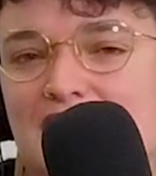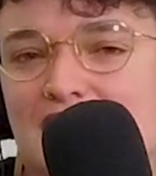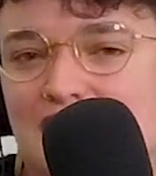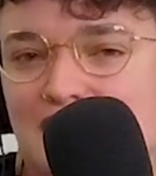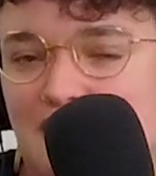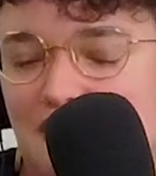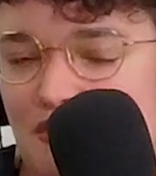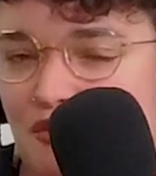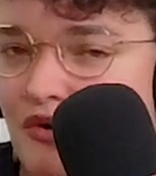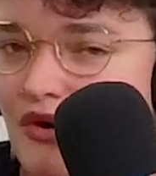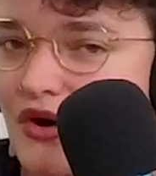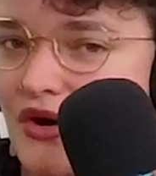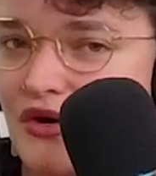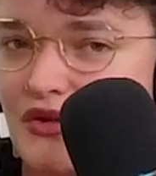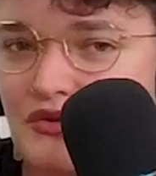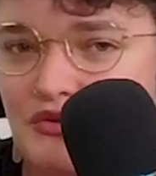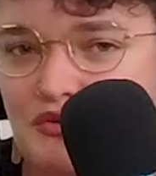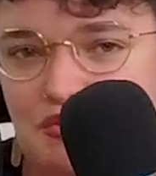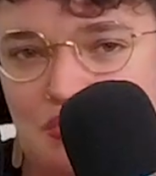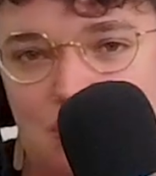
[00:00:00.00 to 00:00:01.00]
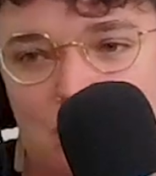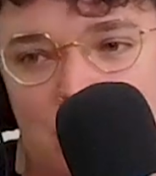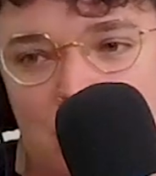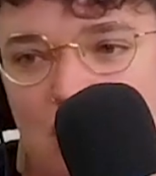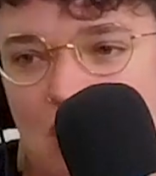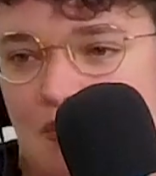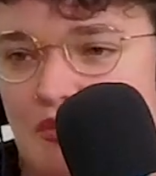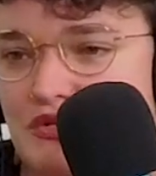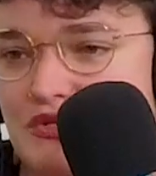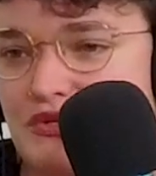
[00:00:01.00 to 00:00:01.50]
Later on, through grant
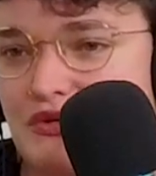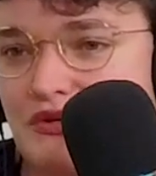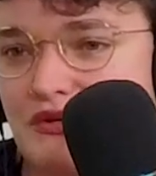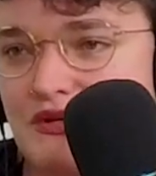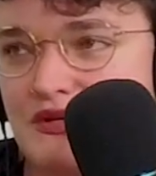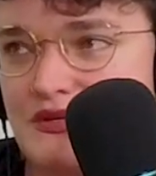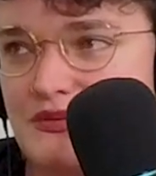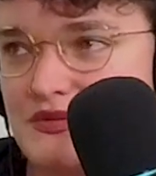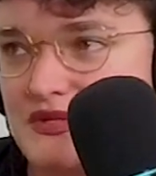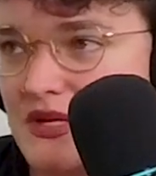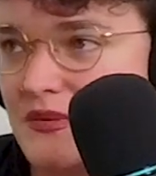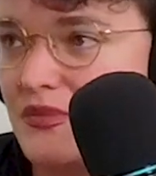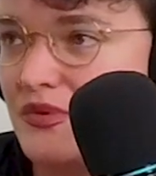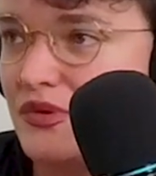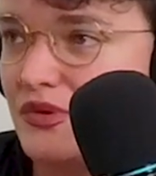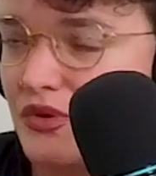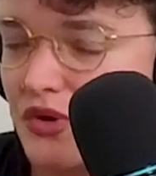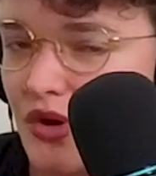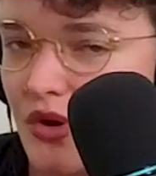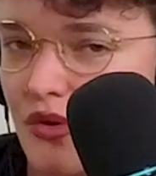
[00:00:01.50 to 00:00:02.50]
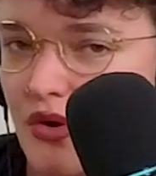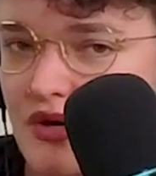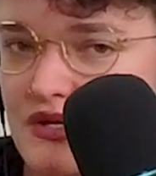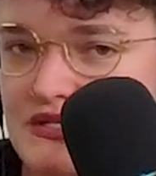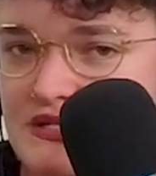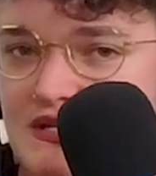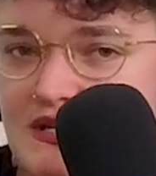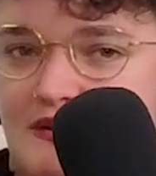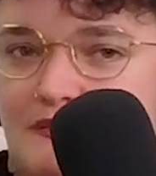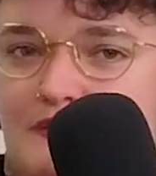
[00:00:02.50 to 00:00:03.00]
opportunities, was able to grow our
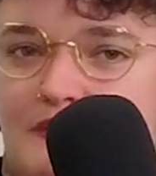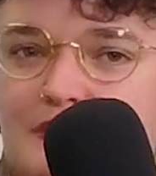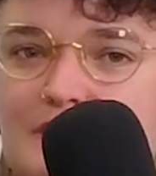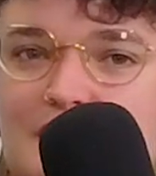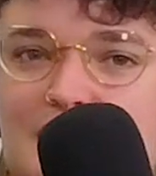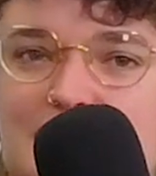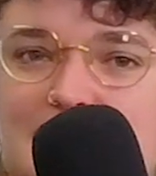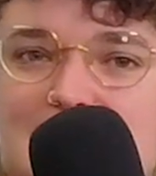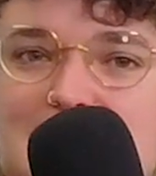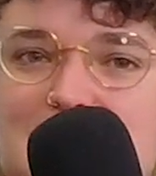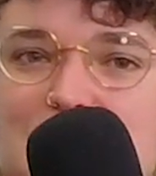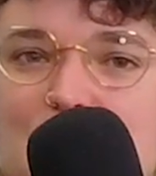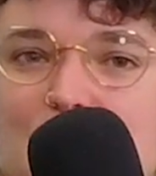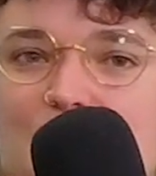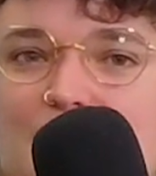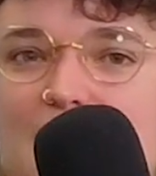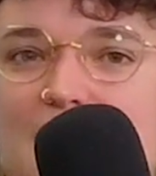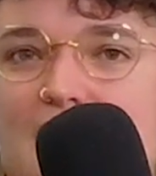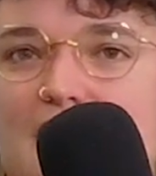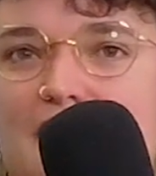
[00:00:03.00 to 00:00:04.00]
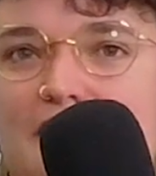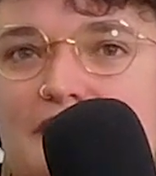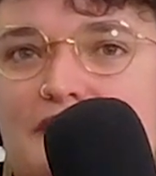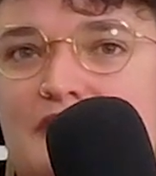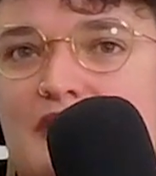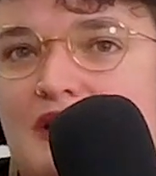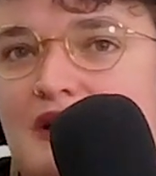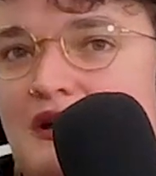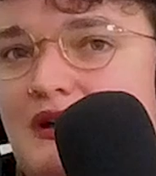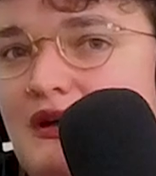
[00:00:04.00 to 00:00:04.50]
team. And so we have
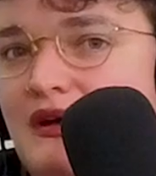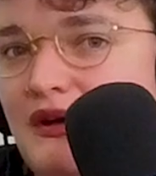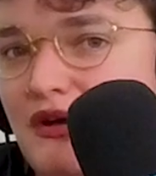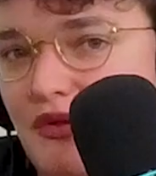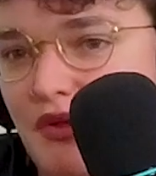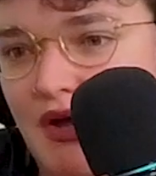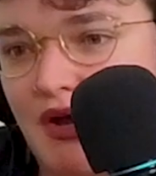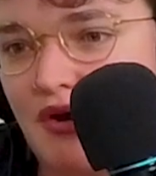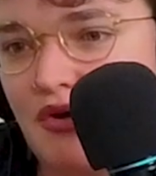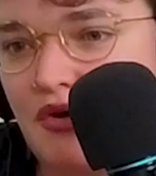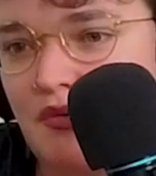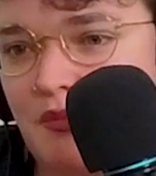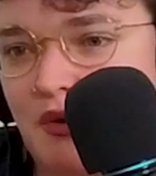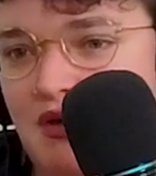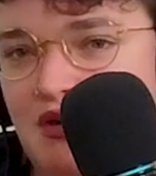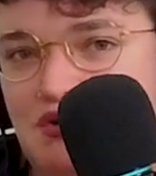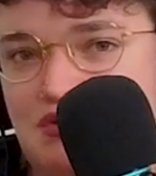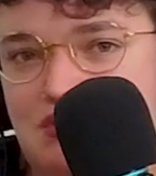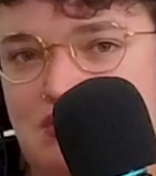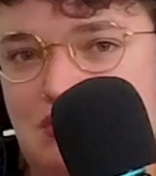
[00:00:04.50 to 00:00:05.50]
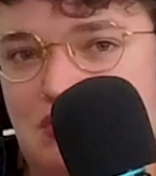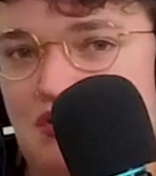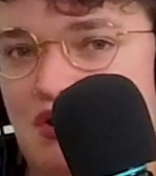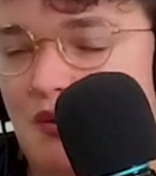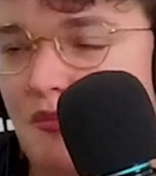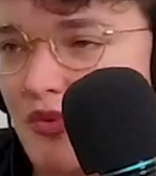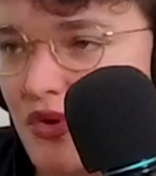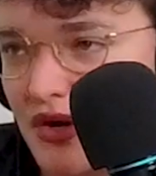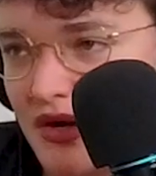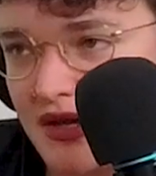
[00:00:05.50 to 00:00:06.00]
Claire, who manages our
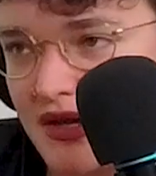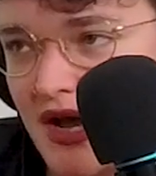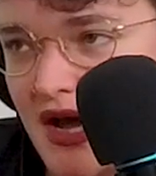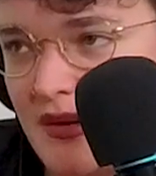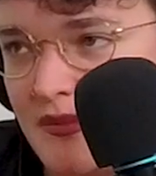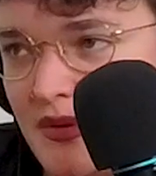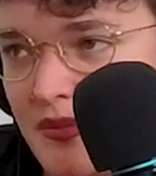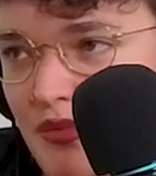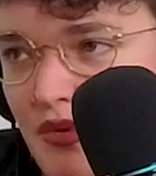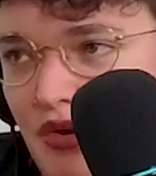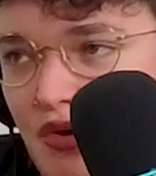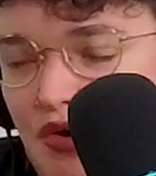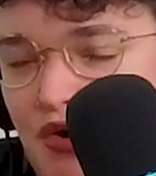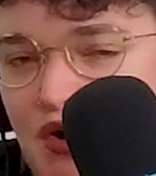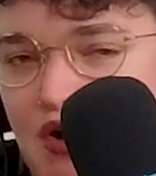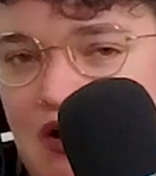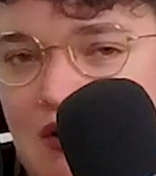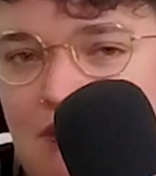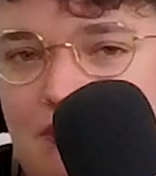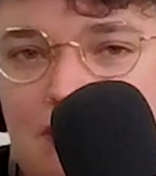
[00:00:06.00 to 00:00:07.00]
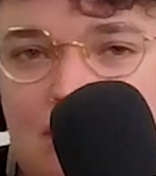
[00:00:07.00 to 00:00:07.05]
Neighborhood Academy program.